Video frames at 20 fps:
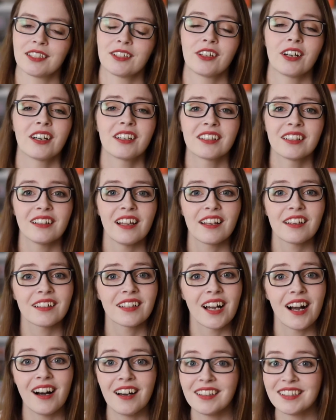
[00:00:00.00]
There are a lot of
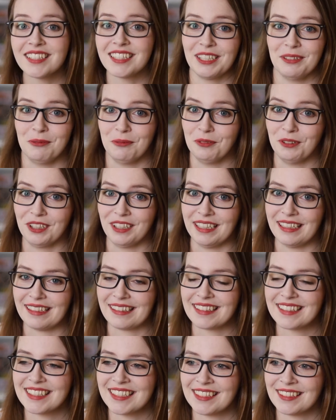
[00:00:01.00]
content
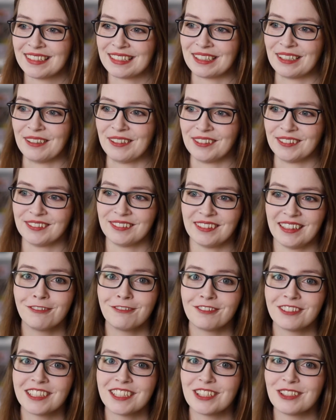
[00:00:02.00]
warnings, so feel
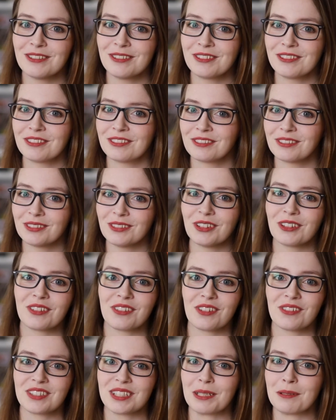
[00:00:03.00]
free to
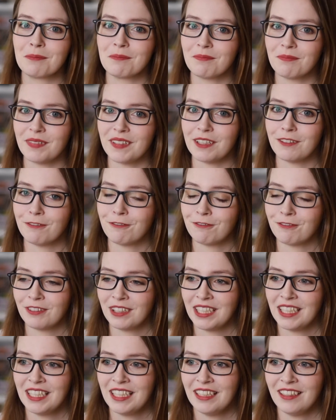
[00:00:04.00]
look those up if
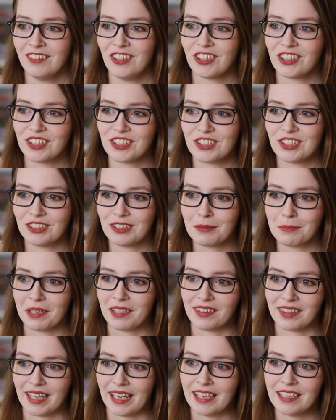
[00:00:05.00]
you're concerned
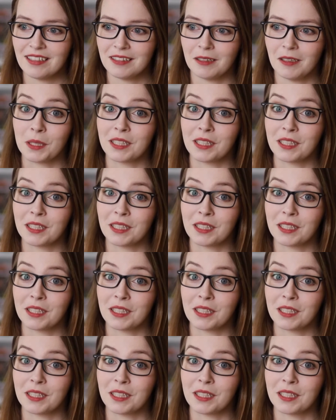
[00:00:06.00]
about that.